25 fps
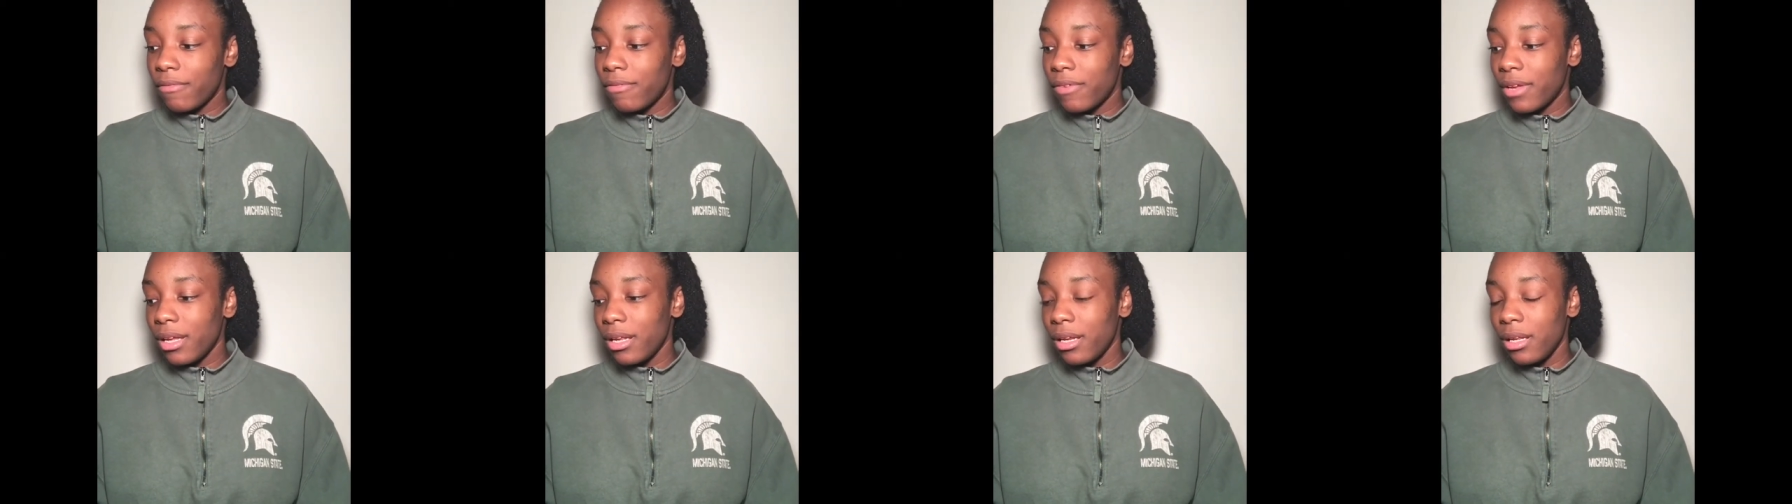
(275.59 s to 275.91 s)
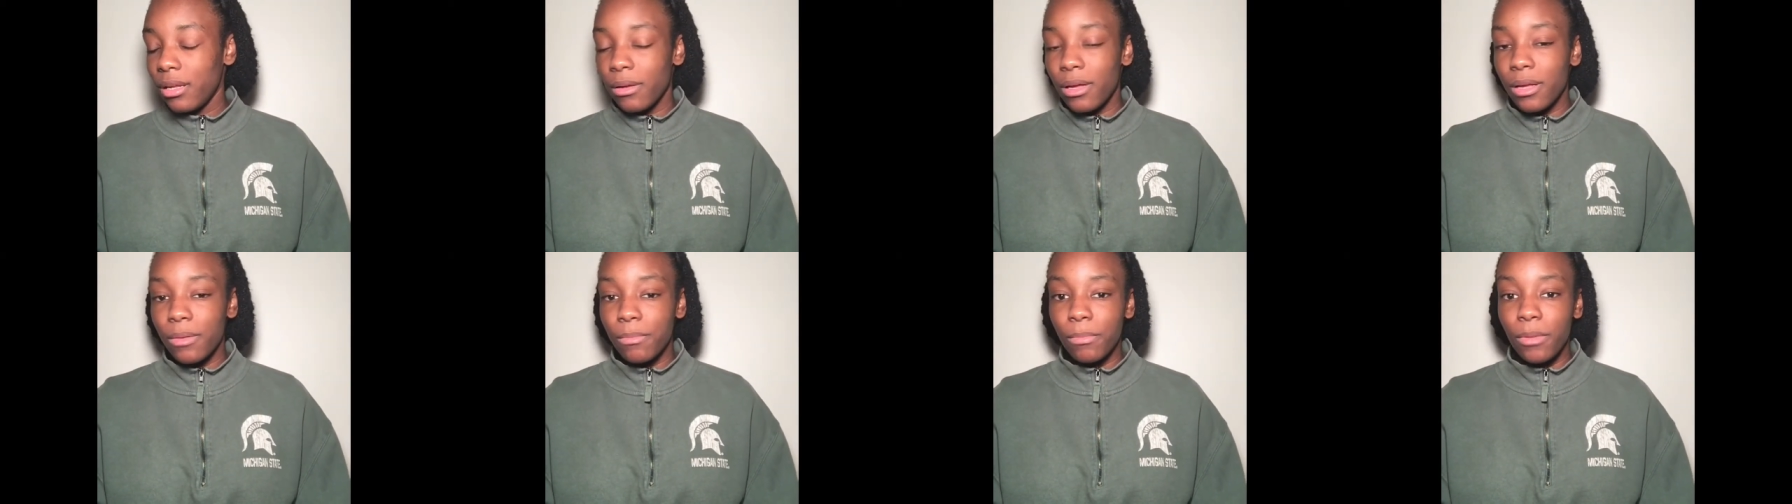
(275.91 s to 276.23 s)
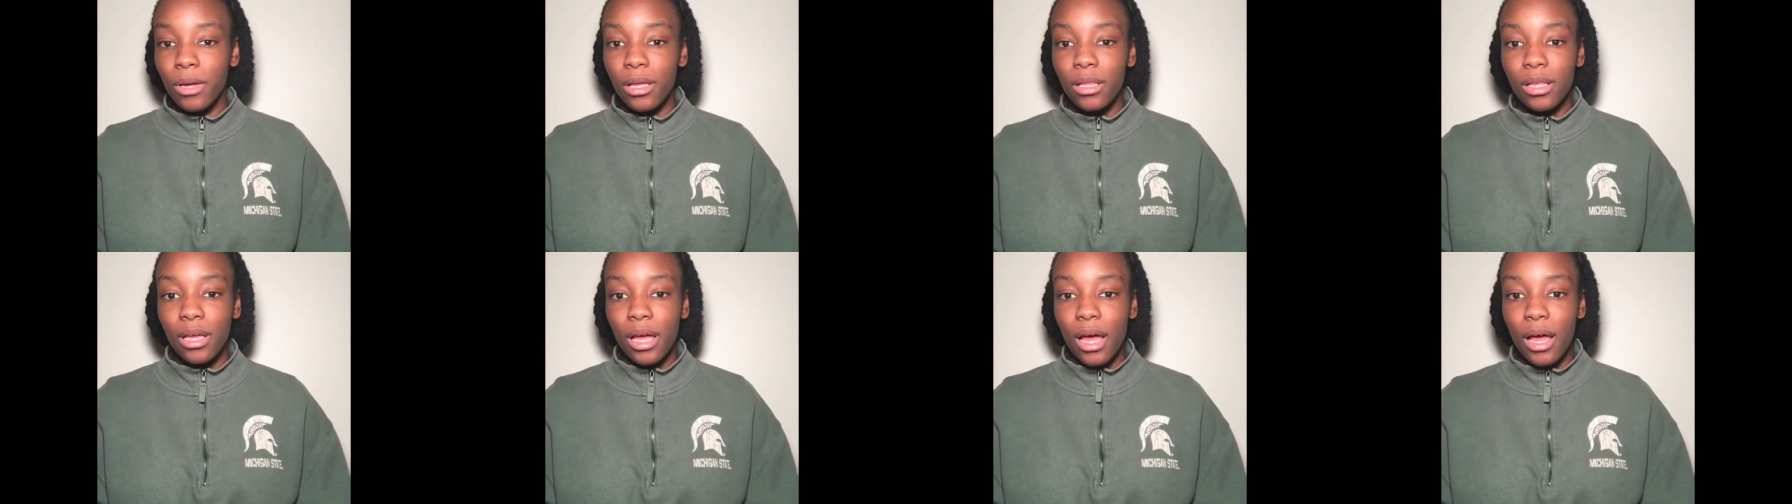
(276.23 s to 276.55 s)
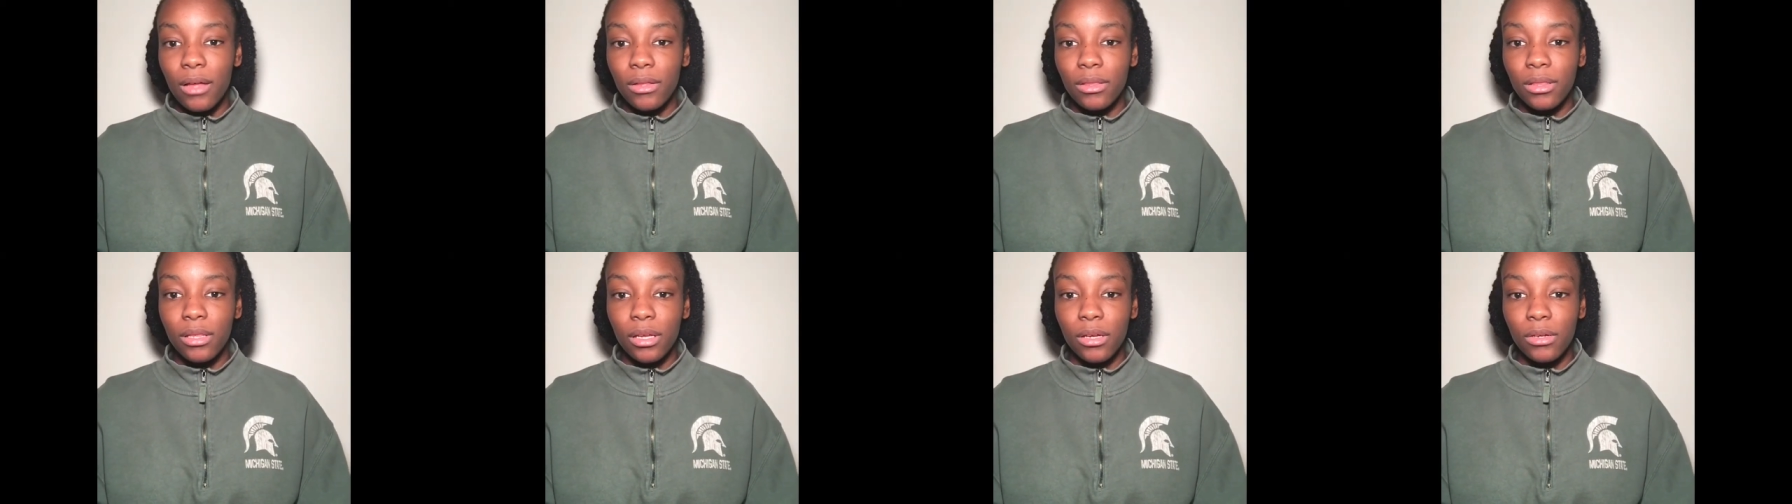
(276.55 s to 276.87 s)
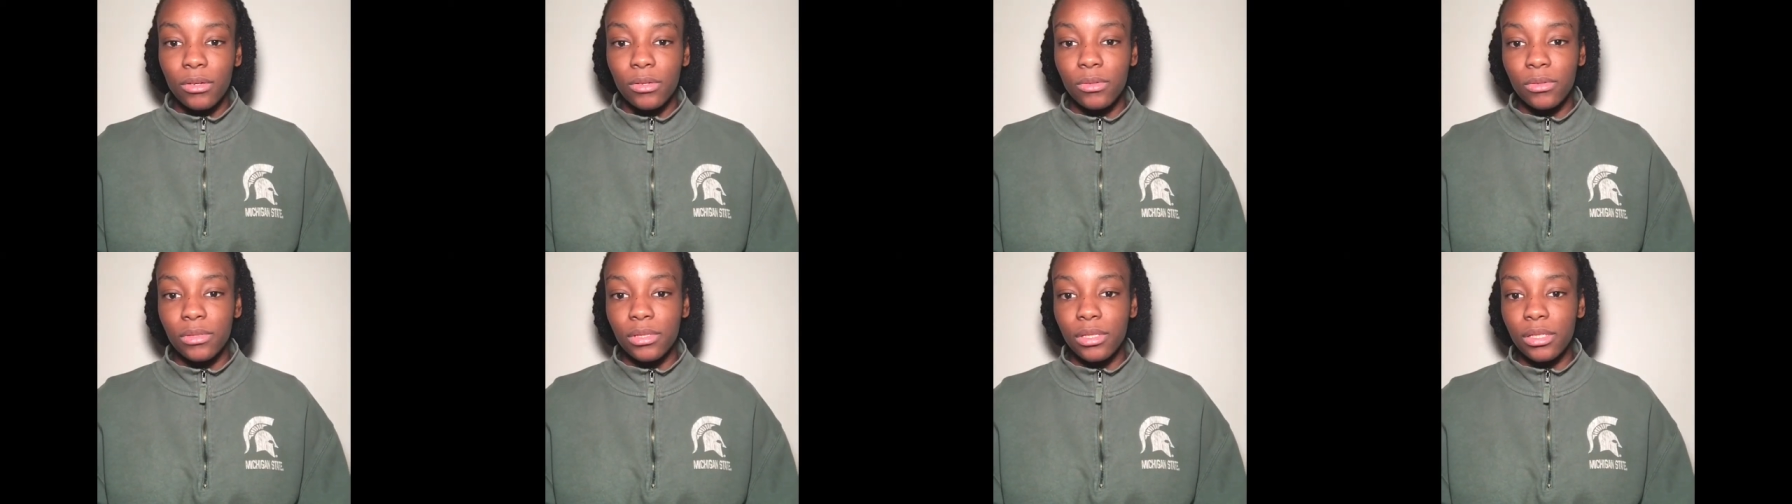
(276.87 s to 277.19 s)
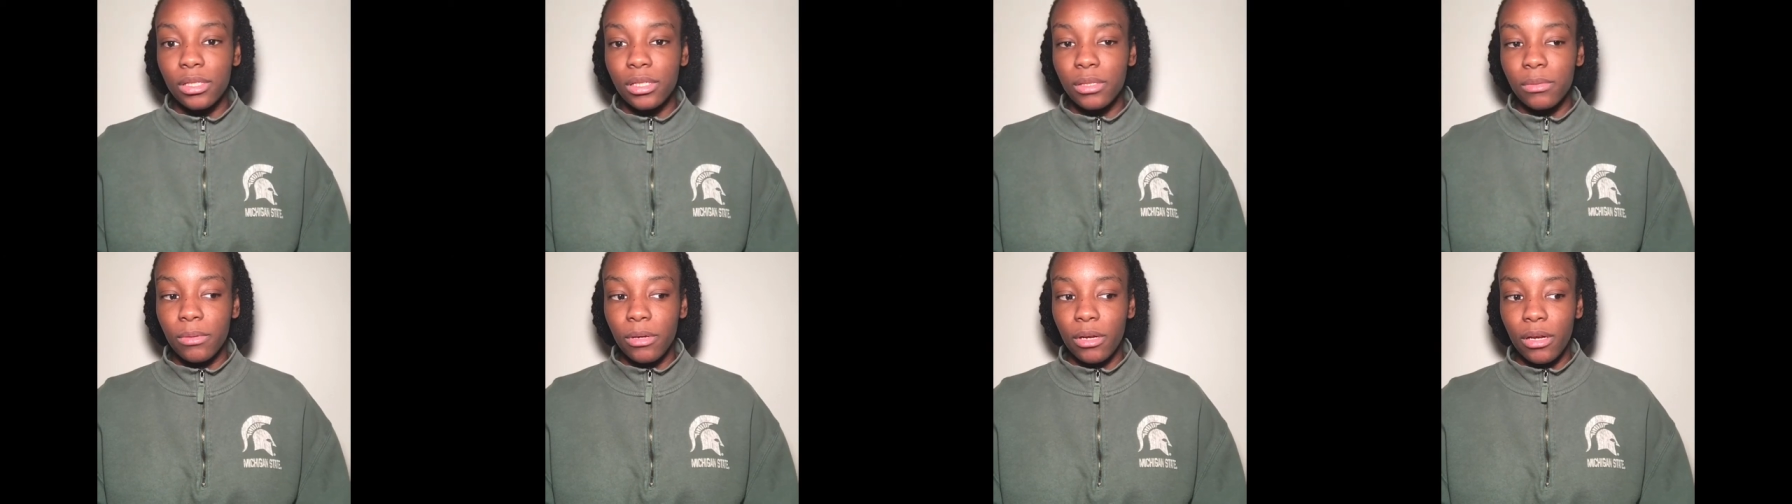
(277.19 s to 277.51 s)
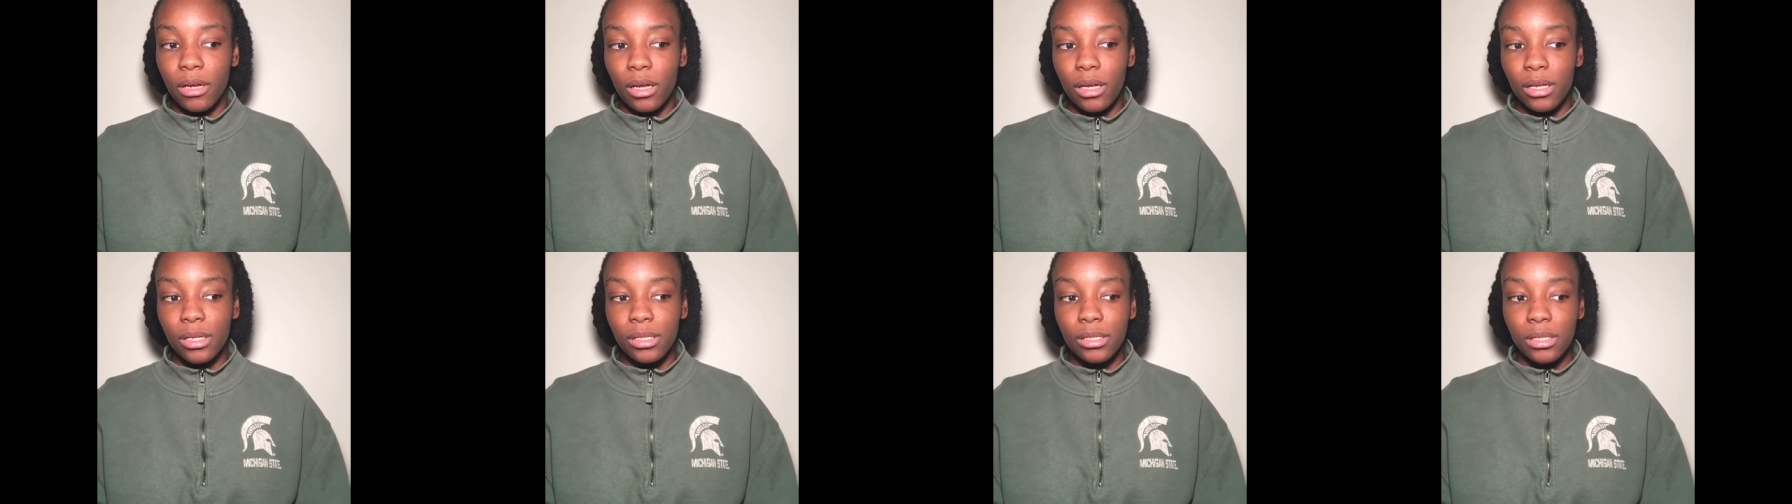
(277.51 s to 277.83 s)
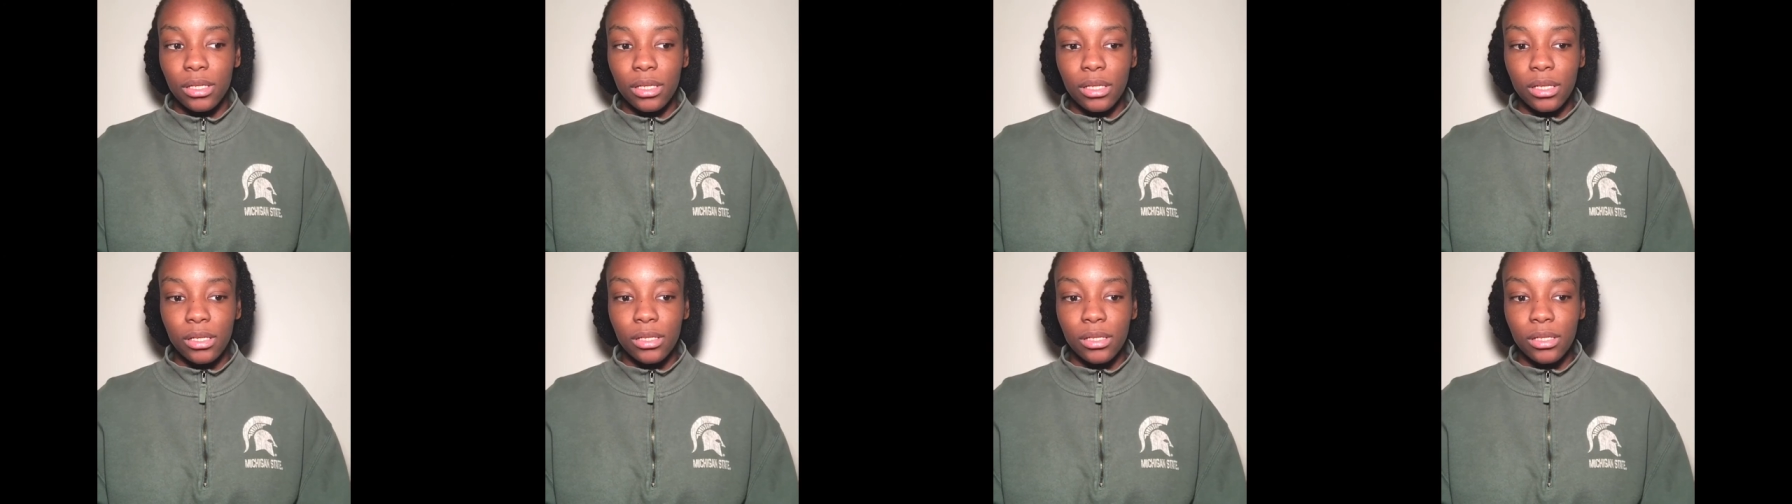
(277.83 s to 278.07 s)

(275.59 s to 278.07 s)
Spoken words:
for any mother out there who's experiencing